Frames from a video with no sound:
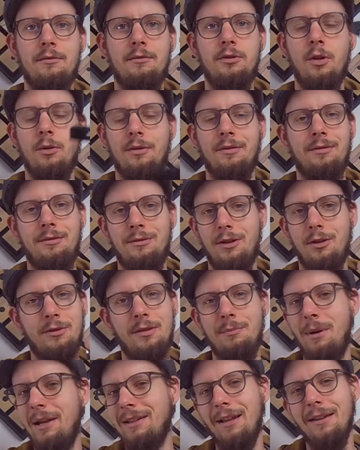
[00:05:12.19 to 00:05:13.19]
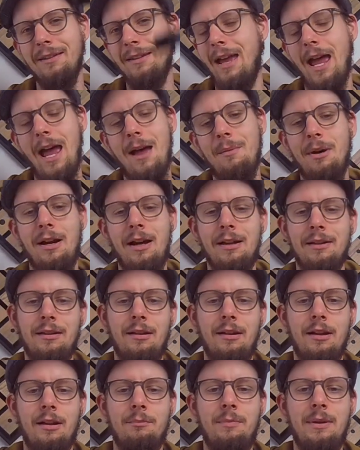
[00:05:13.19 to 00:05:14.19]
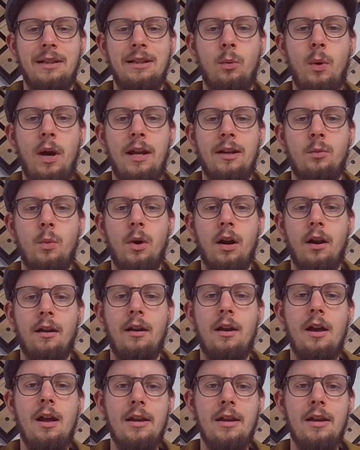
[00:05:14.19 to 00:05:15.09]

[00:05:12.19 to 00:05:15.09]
use the bait as a hammer, and the beta weight will